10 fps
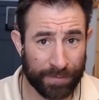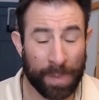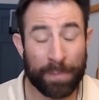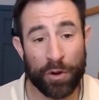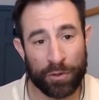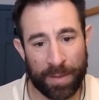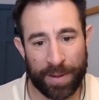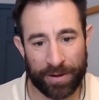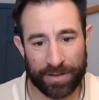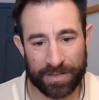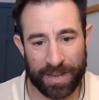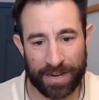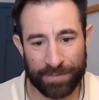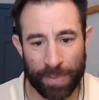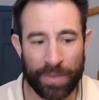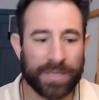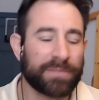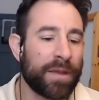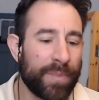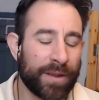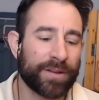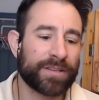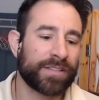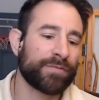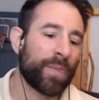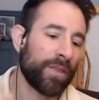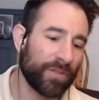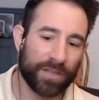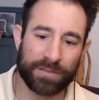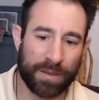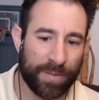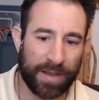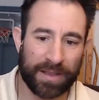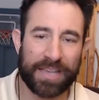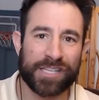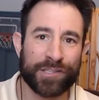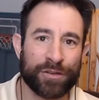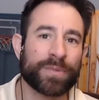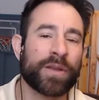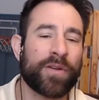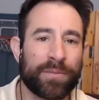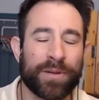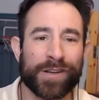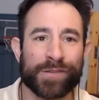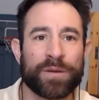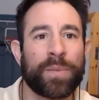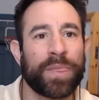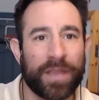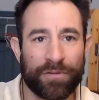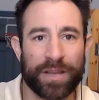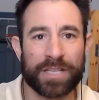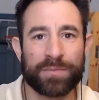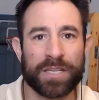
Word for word: Both my parents died. When I say my parents, if you listen to my podcast, you know it's my grandparents, but they raised me.